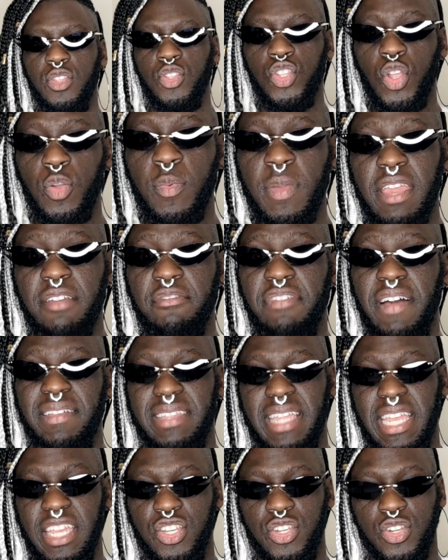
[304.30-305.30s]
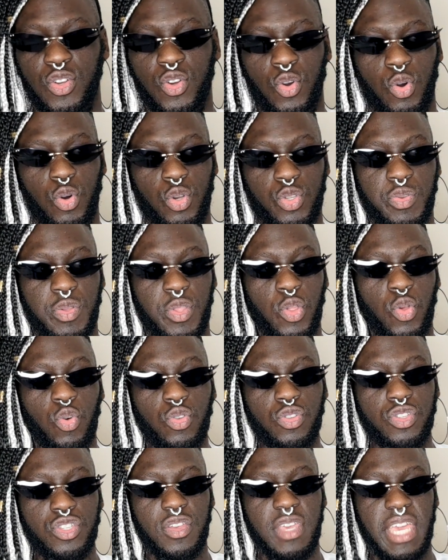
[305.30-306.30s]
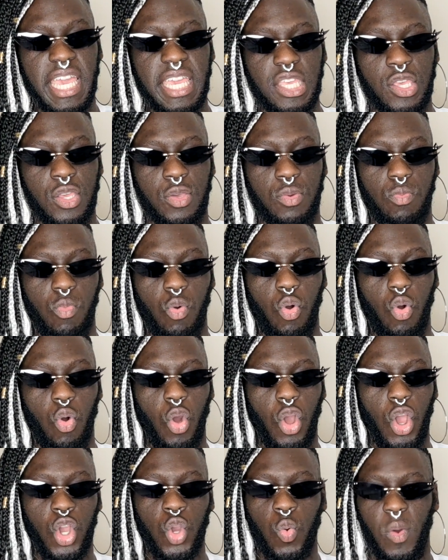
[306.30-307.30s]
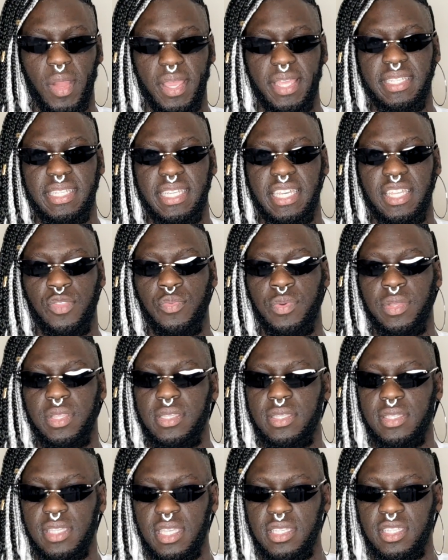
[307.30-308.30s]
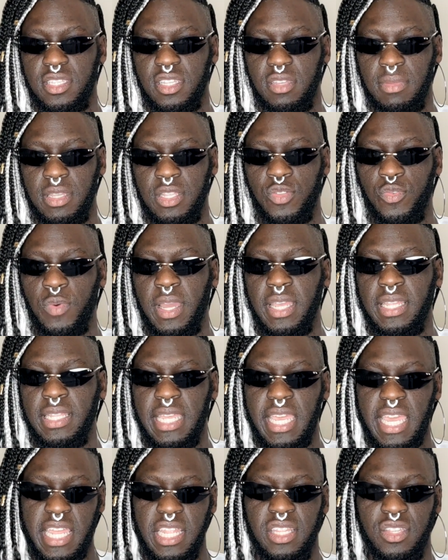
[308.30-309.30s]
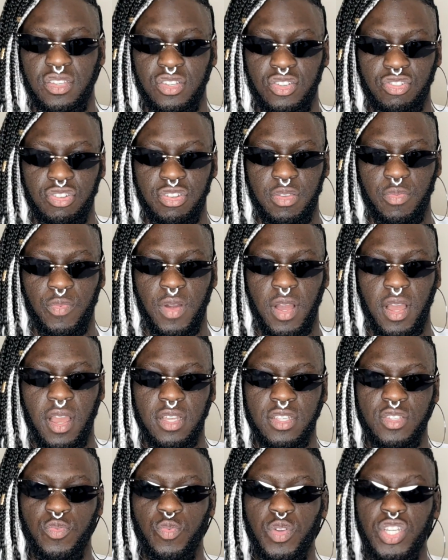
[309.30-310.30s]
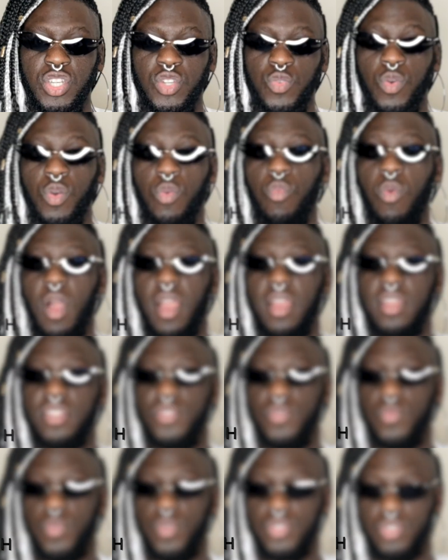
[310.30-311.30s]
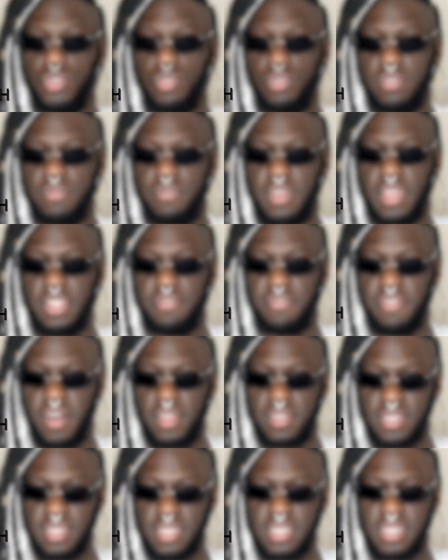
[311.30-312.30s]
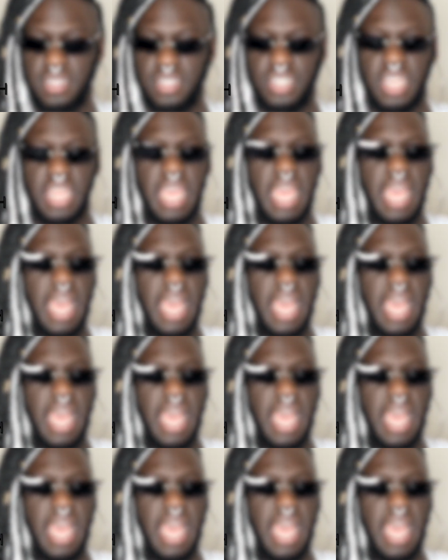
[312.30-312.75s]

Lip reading: Doing a foundation course will also get you more acquainted with the system and the way the industry works, which will work towards your advantage.